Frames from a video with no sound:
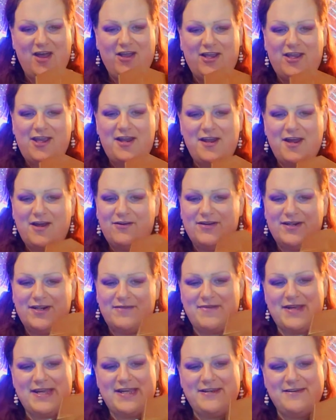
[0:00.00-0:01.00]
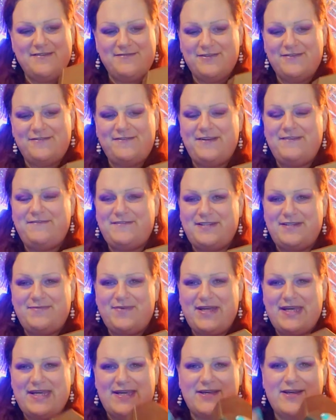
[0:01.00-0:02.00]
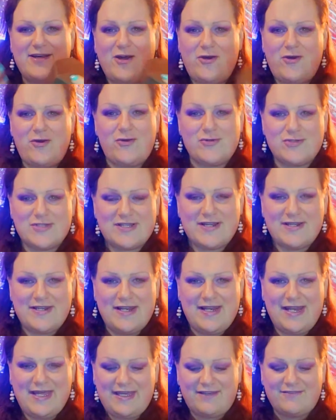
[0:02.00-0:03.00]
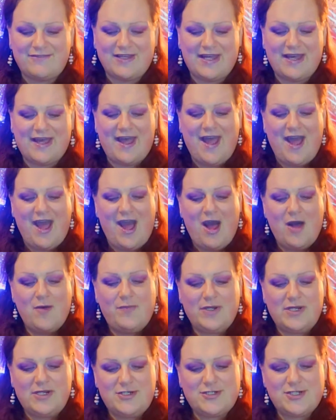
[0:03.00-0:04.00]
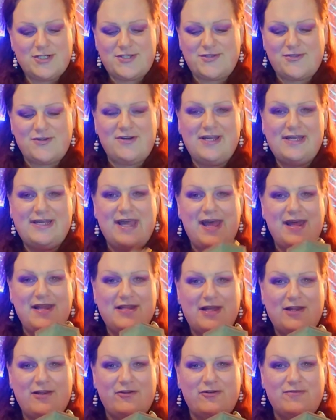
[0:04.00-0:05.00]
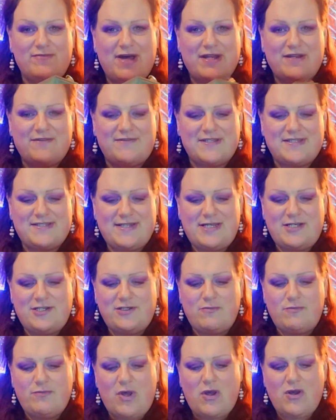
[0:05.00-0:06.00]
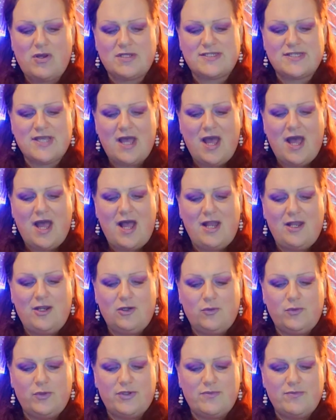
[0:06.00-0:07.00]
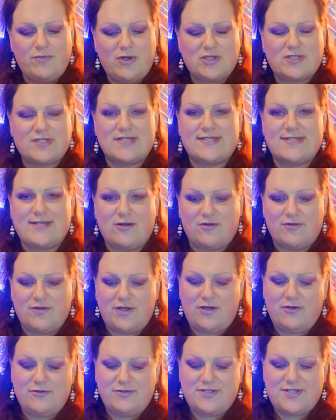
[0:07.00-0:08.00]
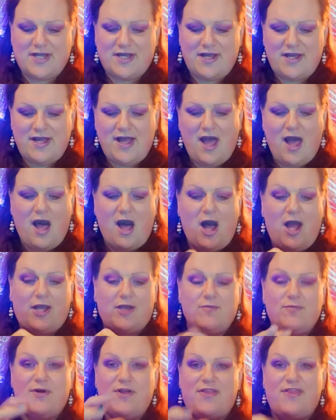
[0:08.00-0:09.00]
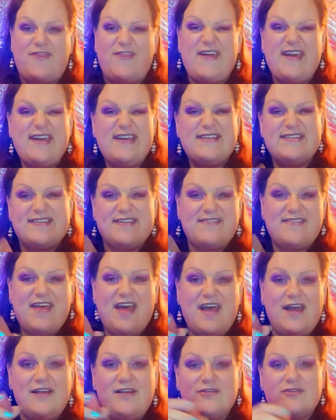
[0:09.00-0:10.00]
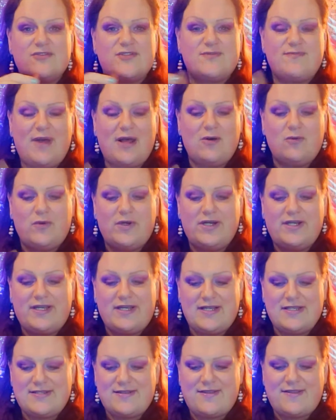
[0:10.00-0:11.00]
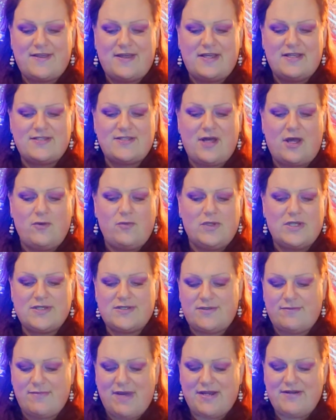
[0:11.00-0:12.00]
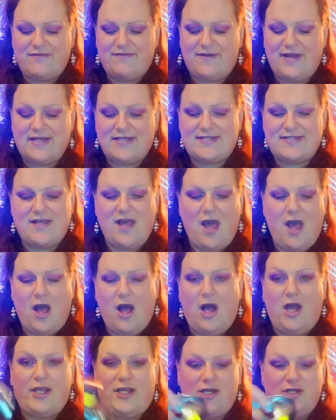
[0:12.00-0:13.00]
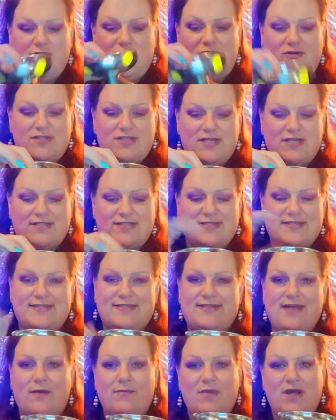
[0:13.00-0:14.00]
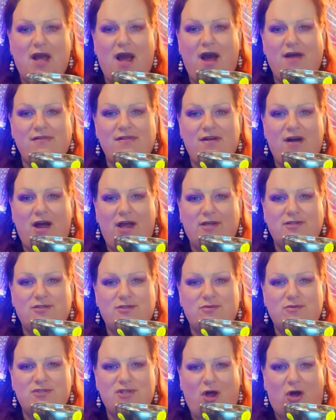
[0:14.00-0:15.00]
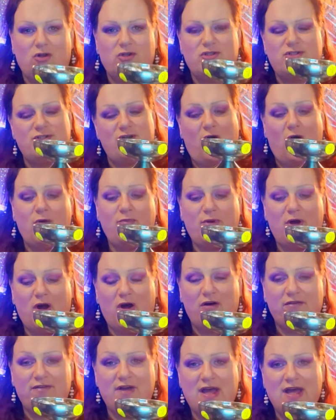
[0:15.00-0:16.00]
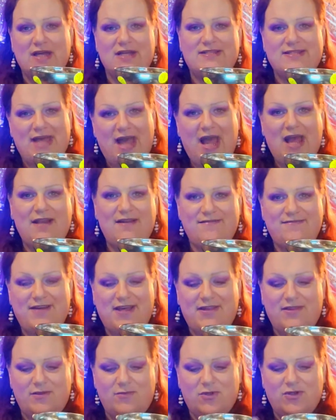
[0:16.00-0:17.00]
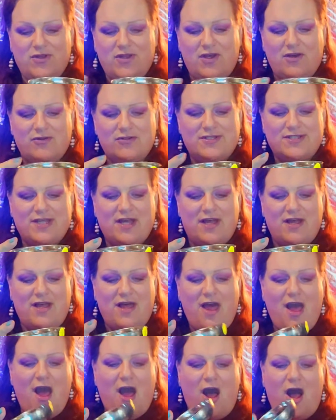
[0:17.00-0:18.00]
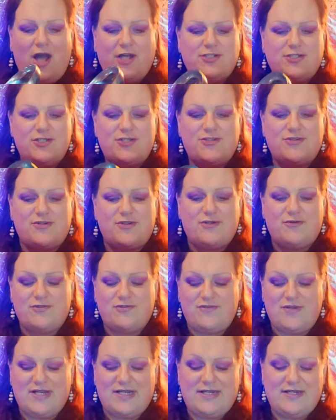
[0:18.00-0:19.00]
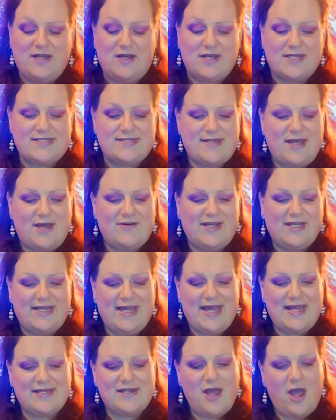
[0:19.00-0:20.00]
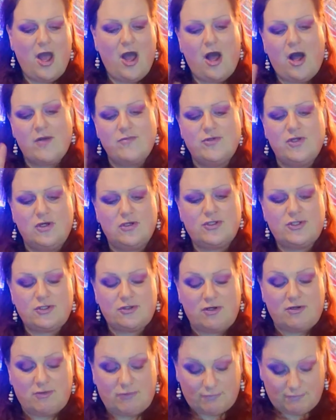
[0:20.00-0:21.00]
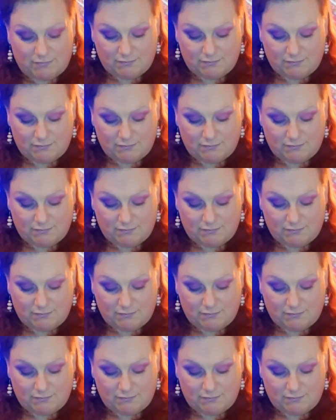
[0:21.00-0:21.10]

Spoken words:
You know what I mean? For 50p, who's going to leave it? But I just thought, again, a little manifestation box, a little wooden box to sit on the altar. I can put things in there, little spell workings and things that I want to manifest. I can use it to sit my other items on top of, to elevate them on the altar. I just thought it was really nice. Now, again, I'm not sure...